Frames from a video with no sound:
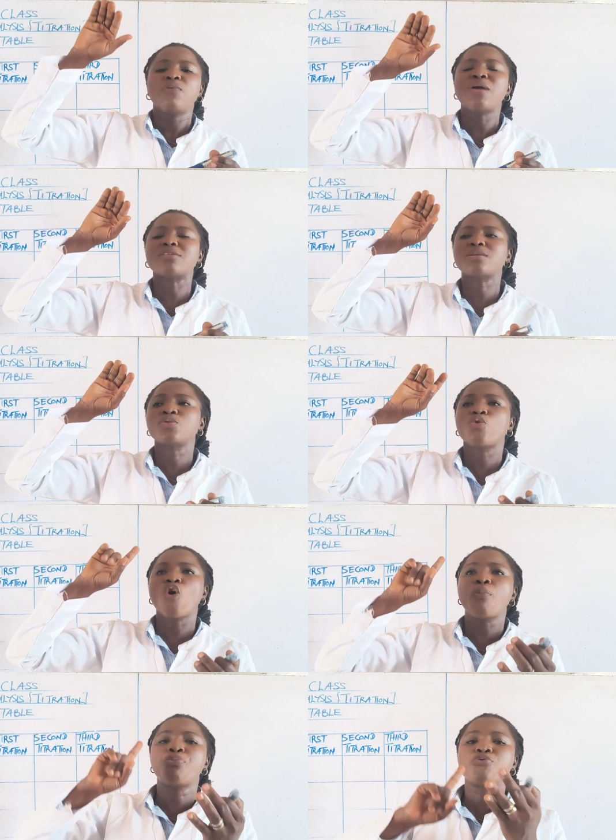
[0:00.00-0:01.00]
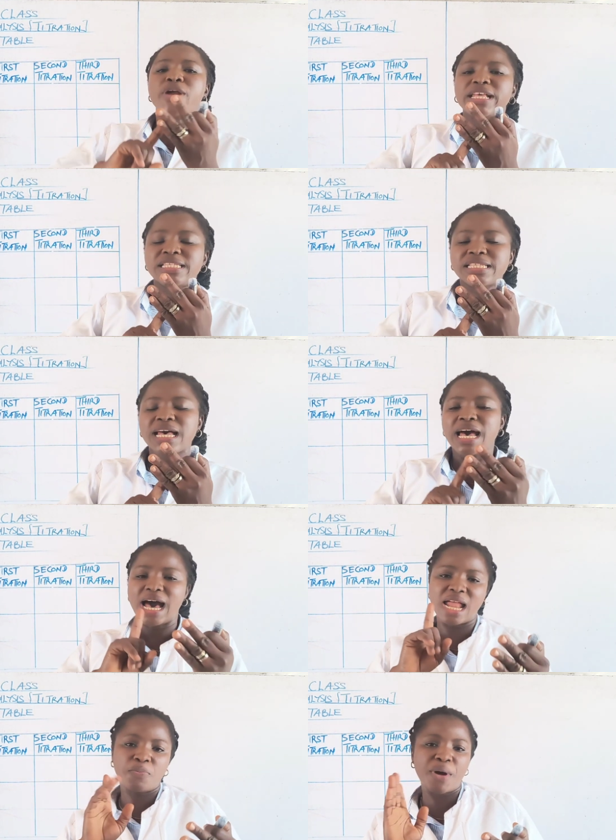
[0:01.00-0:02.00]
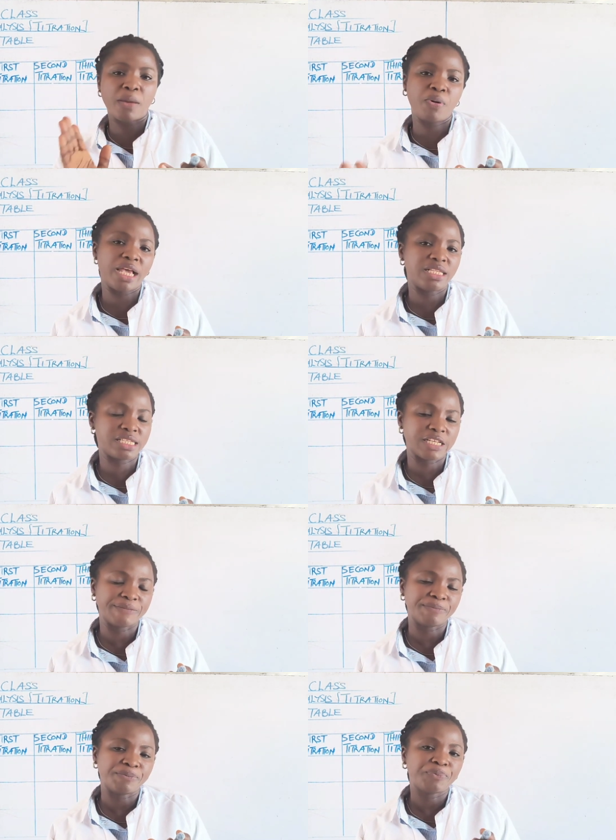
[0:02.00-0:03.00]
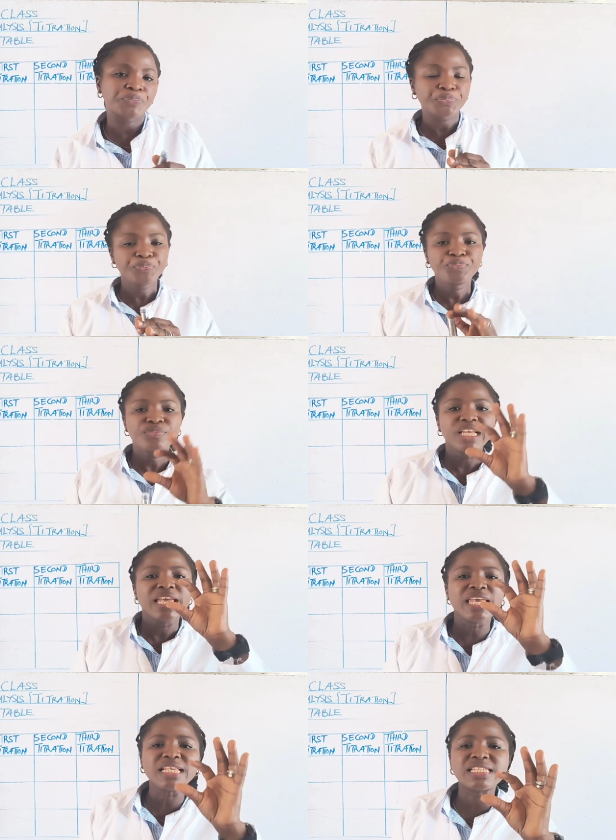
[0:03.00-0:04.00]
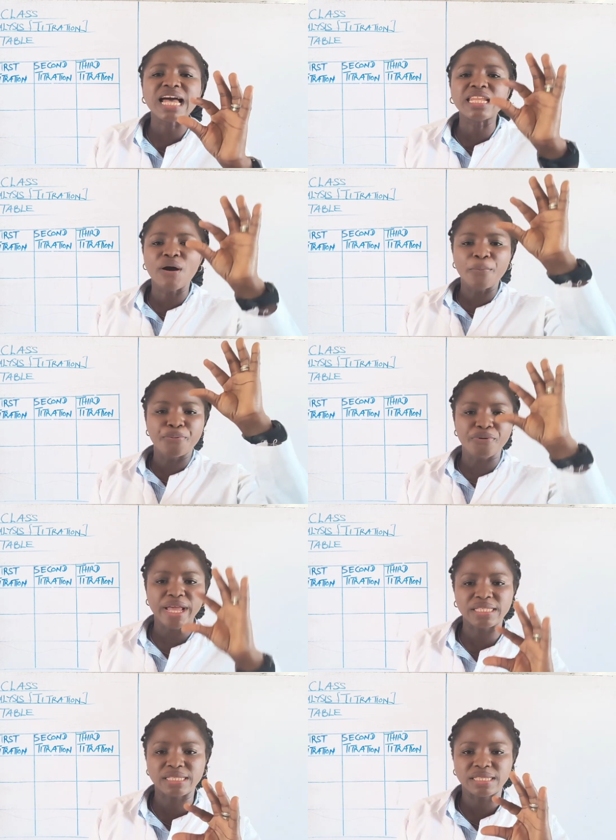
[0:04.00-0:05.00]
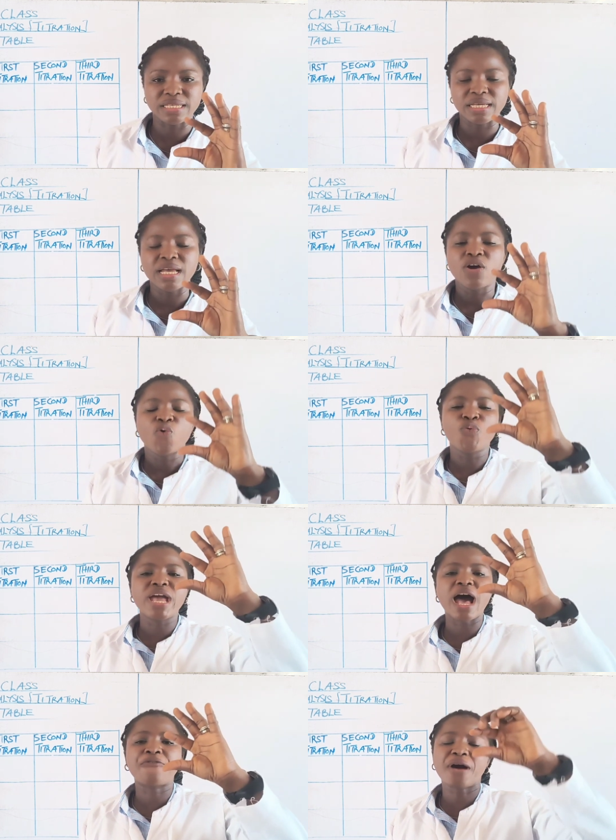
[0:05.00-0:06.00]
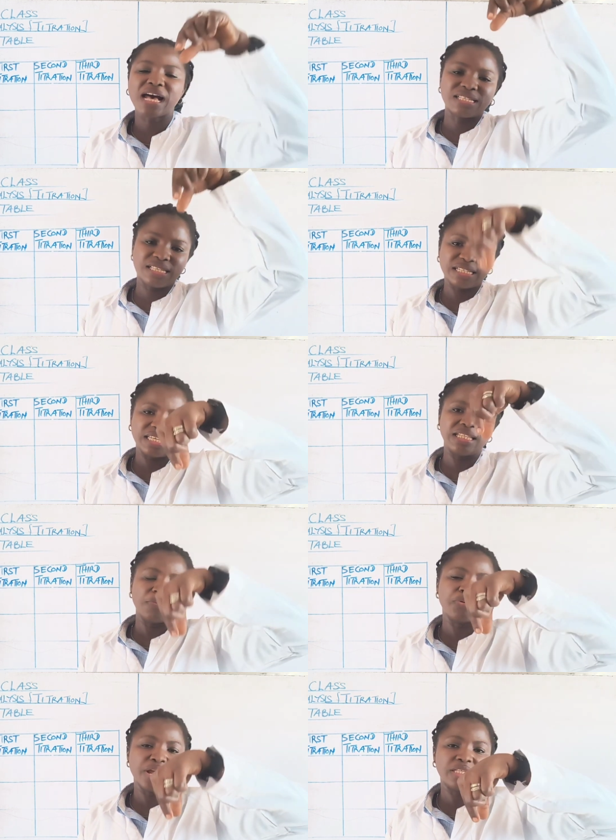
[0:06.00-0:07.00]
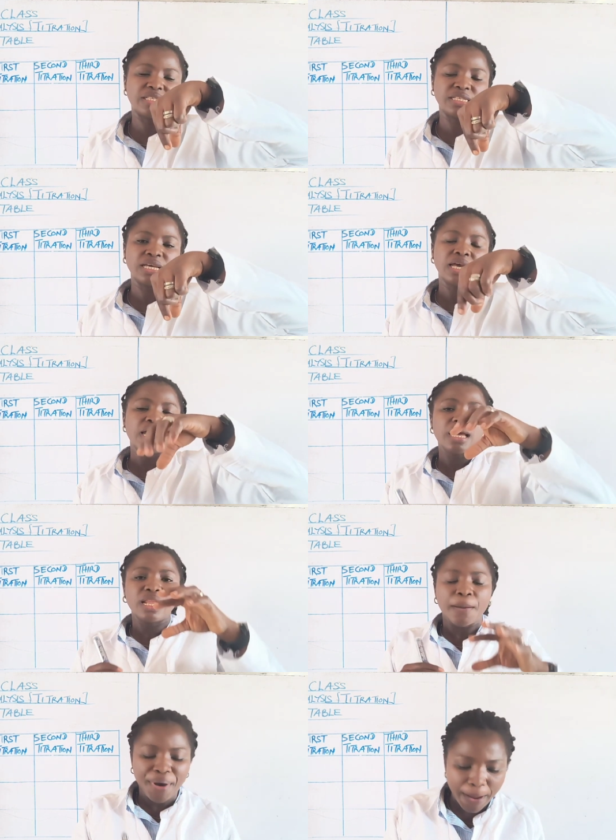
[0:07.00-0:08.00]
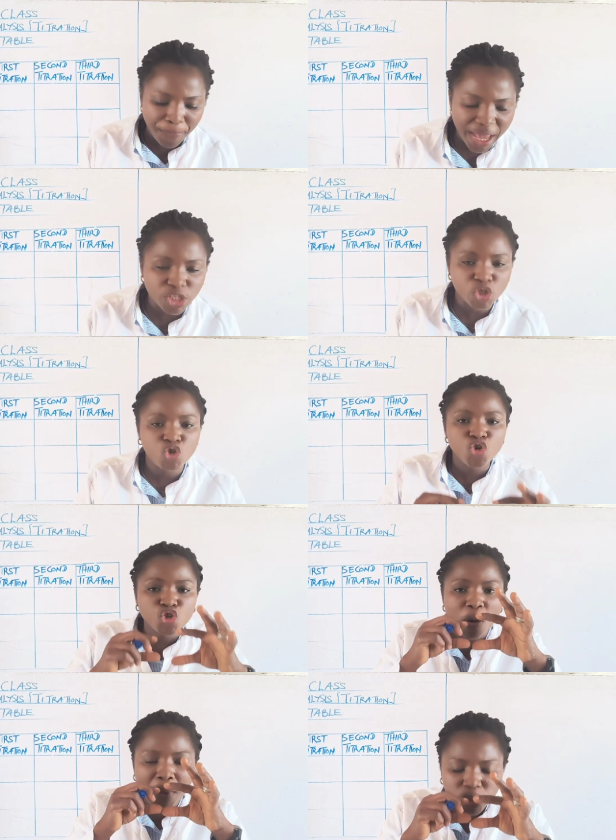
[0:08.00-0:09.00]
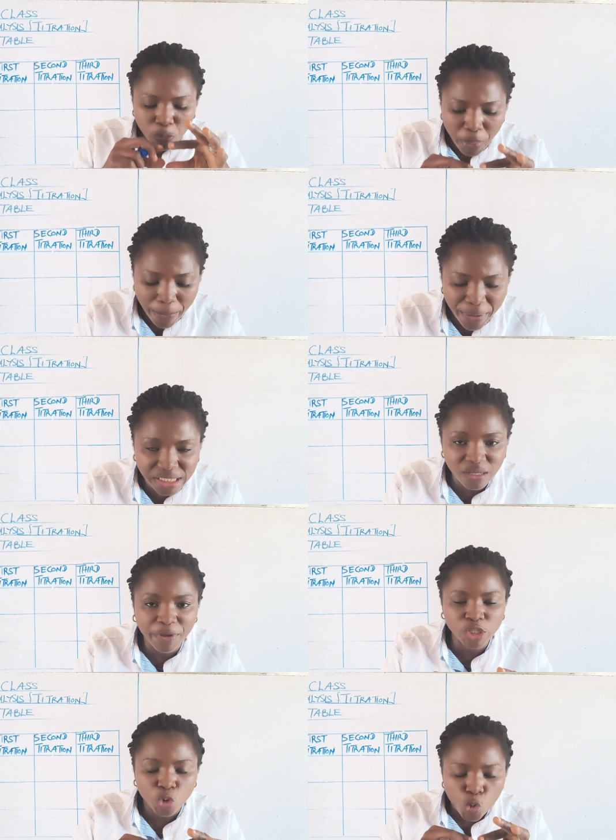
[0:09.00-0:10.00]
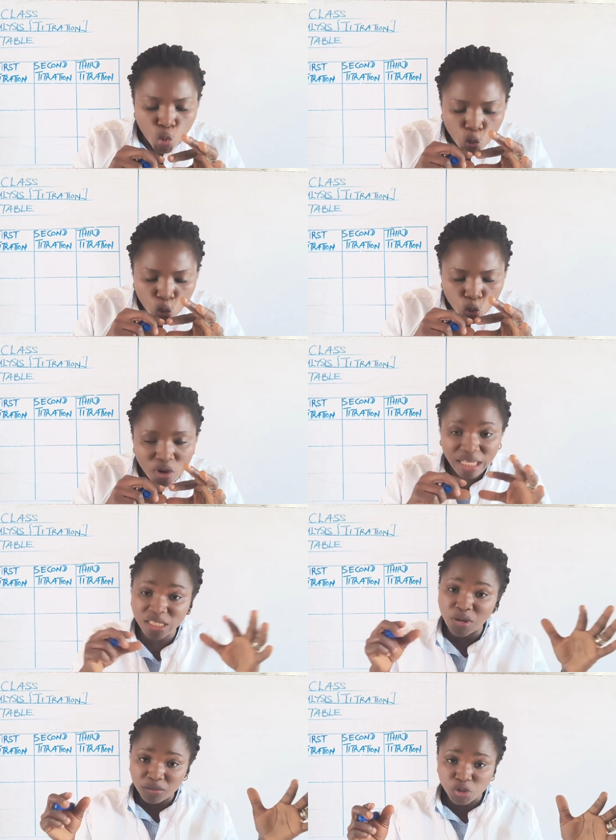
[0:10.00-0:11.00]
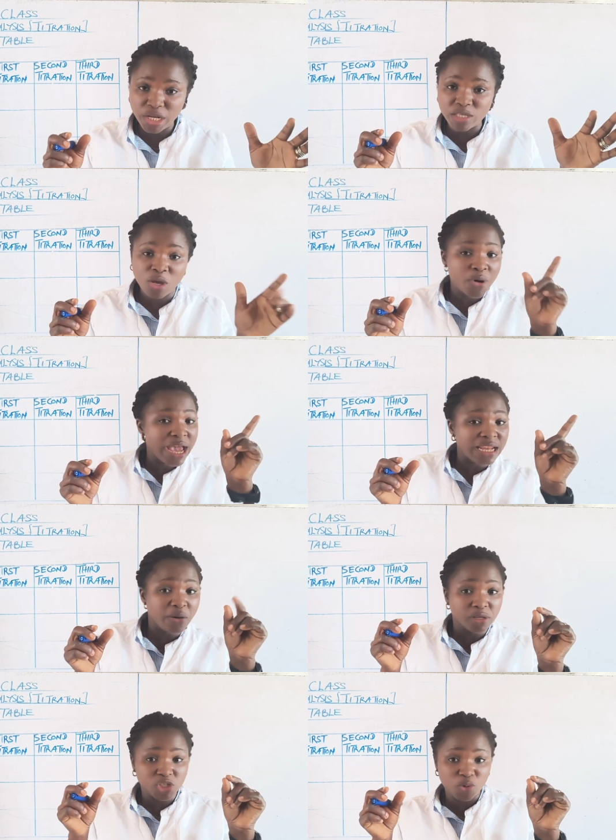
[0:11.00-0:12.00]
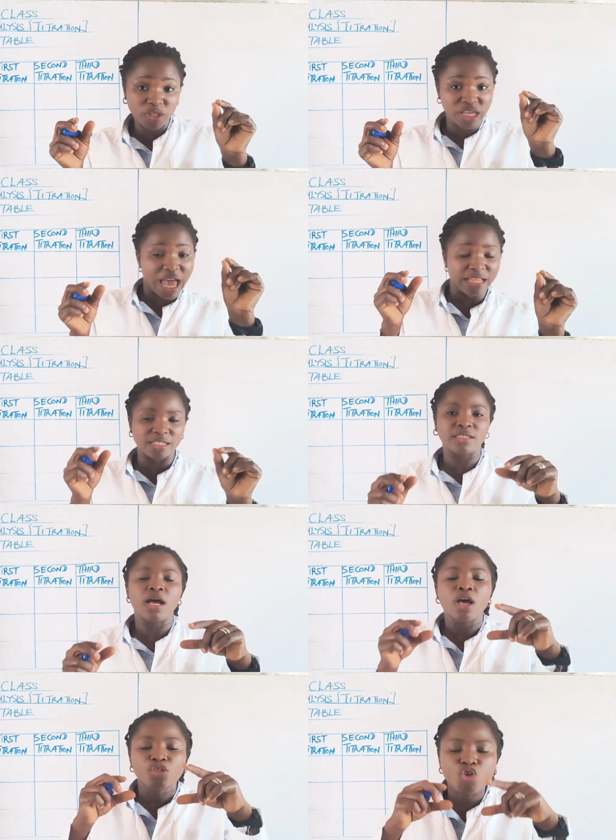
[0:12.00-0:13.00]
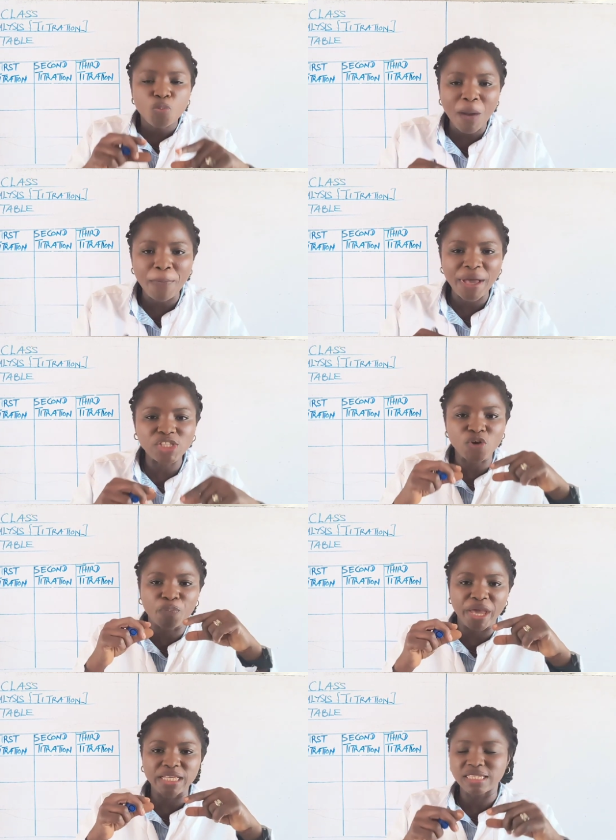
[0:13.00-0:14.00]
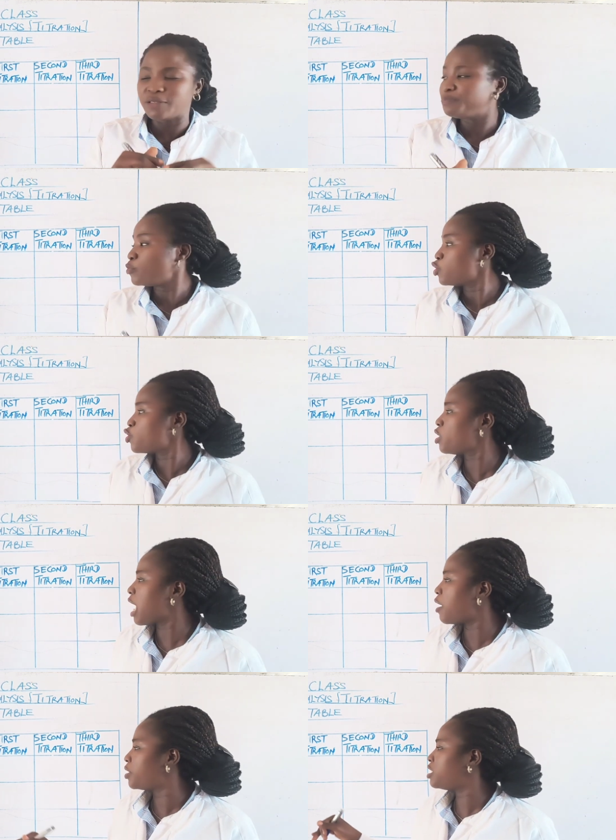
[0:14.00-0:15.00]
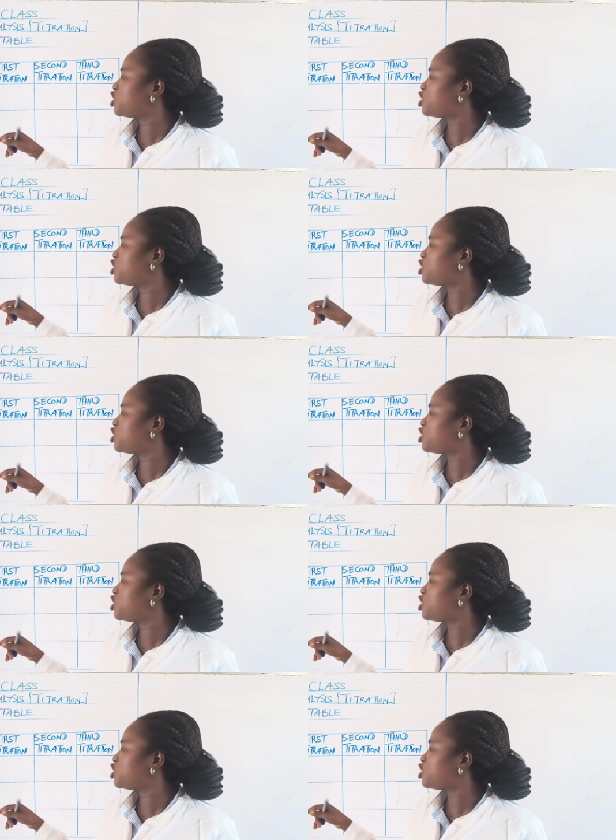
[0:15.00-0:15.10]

We have something we call breath and pipette. Inside our breath, we have acid in the breath. Pipette, use your mouth to pipette the base. You can see you are doing it, and we get there, we're going to do it together. So you pipette your base. So now,